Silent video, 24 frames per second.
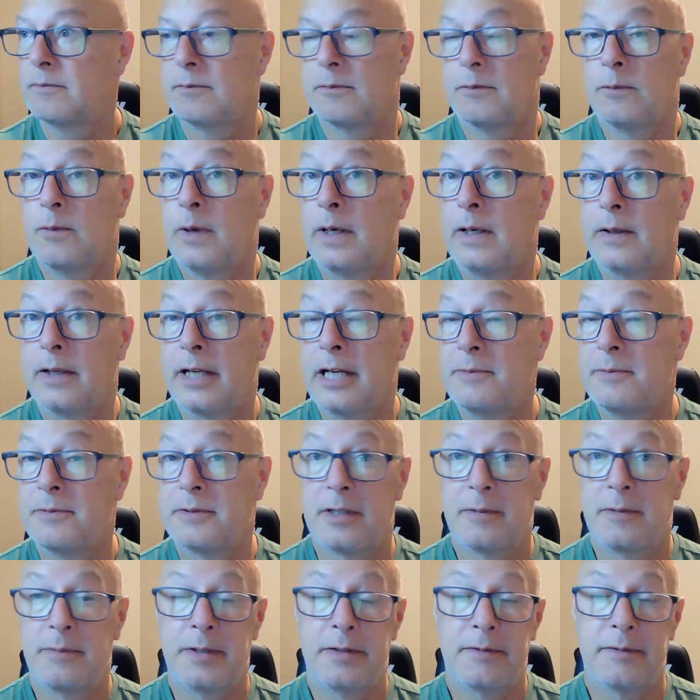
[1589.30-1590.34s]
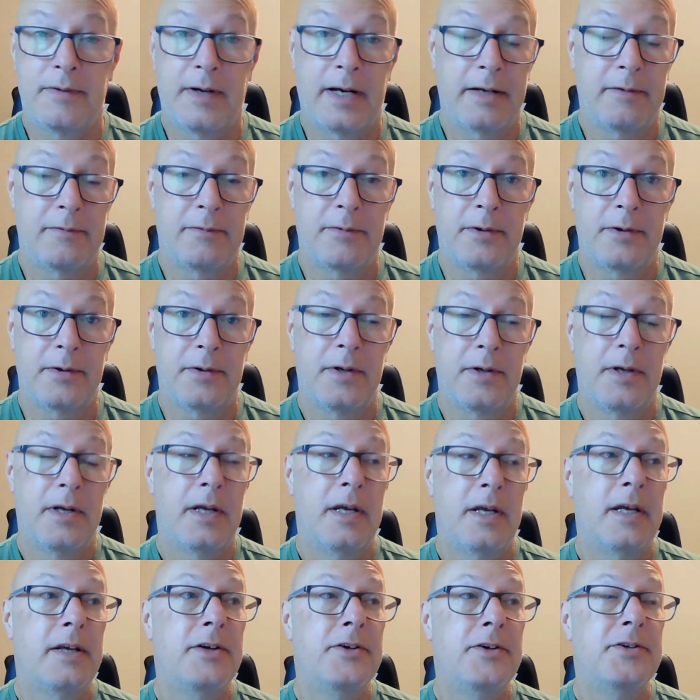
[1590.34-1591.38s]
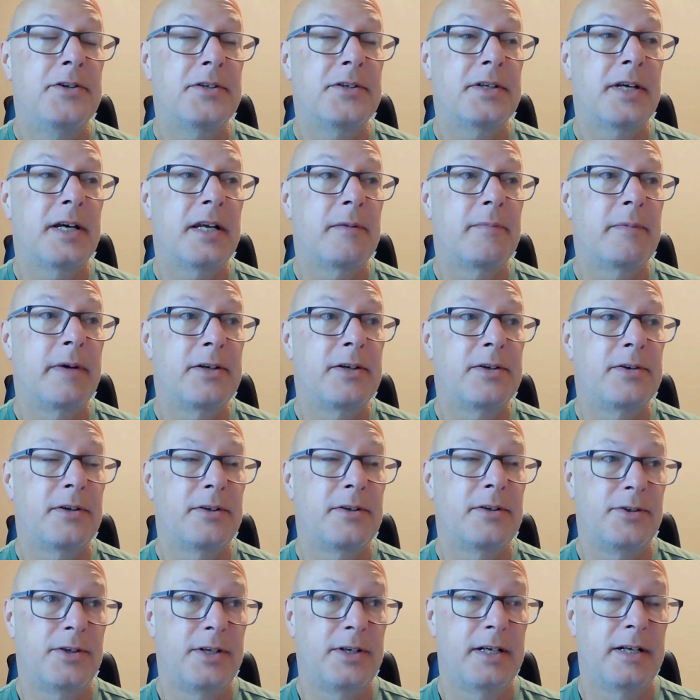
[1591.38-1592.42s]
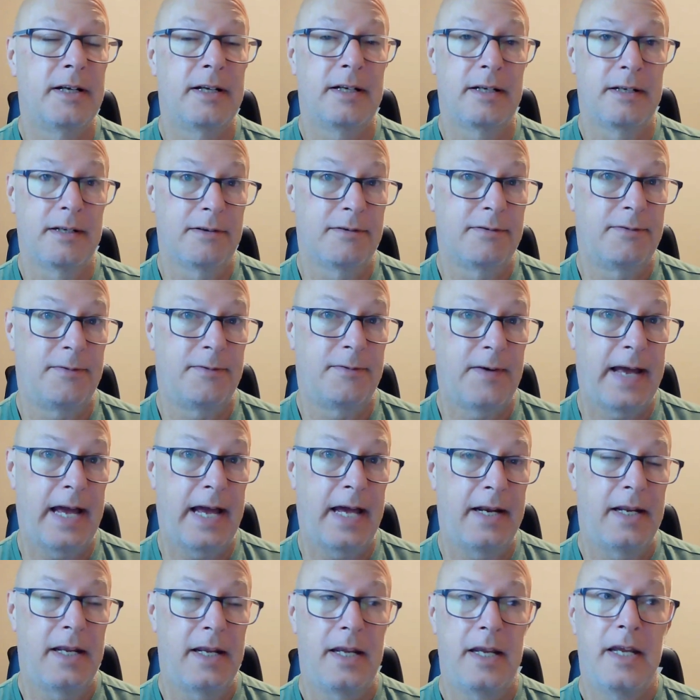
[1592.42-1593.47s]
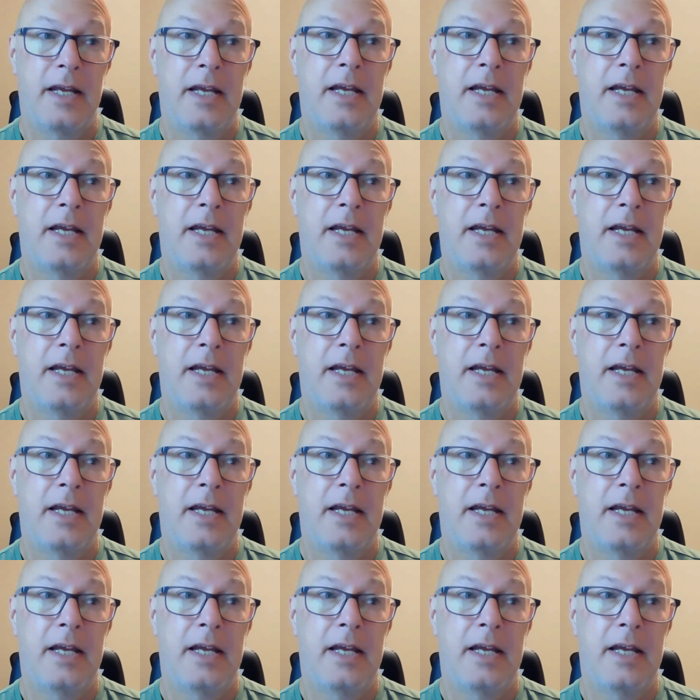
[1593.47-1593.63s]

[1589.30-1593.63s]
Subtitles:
is going to be fine for you. You just got to make sure that you get enough fat.